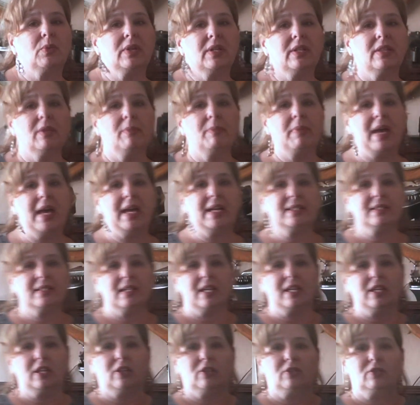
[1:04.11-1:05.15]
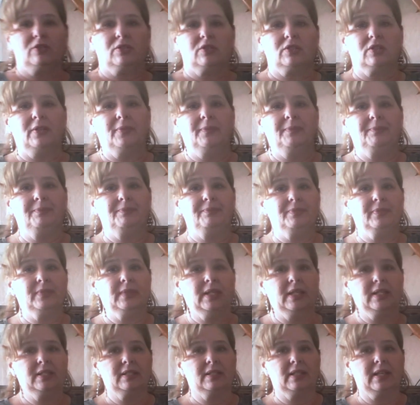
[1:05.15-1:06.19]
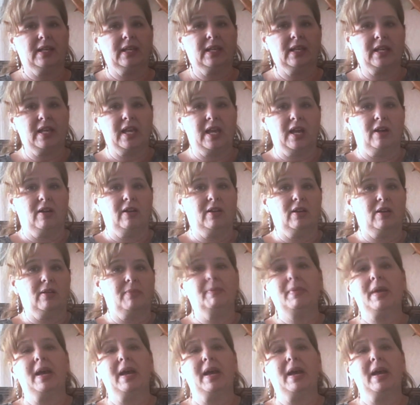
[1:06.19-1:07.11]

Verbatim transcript: one of the bags I use it's like a carry-on